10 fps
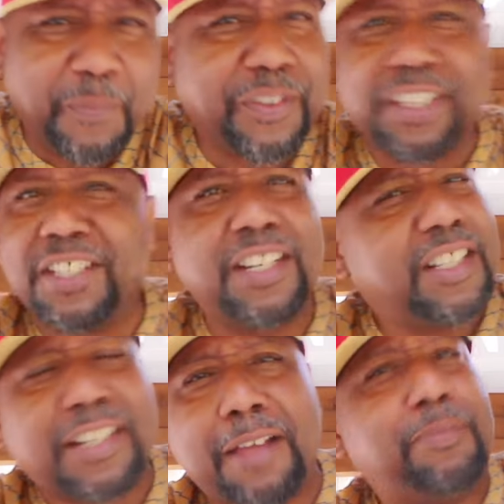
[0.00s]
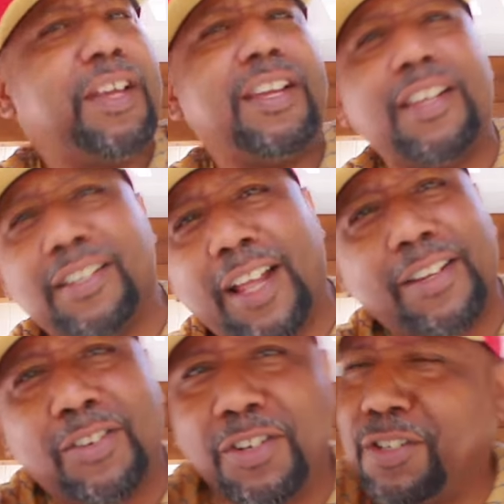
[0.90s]
Because he looked that big.
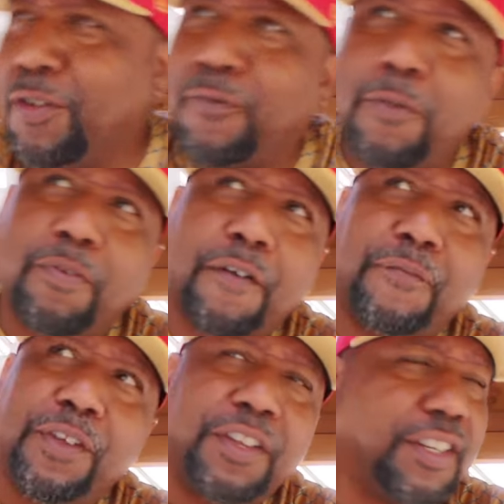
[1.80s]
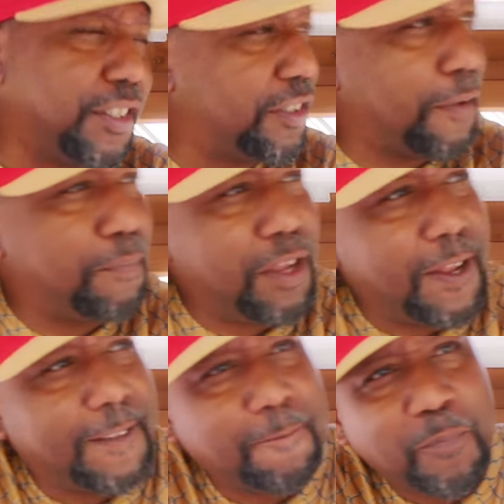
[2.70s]
Like, you know, he doing the football field, he looked that
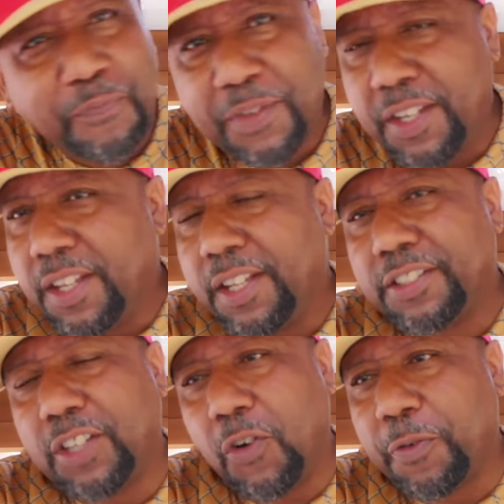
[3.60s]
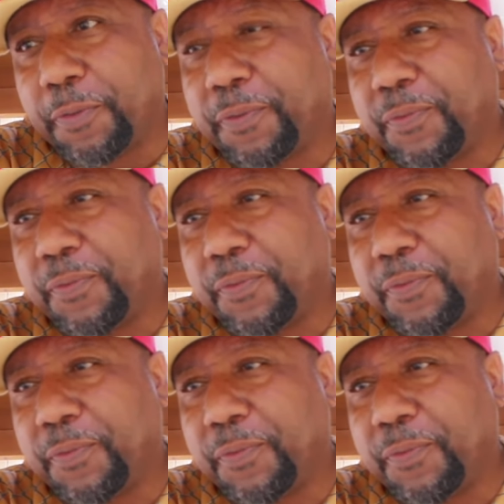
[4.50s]
big. So,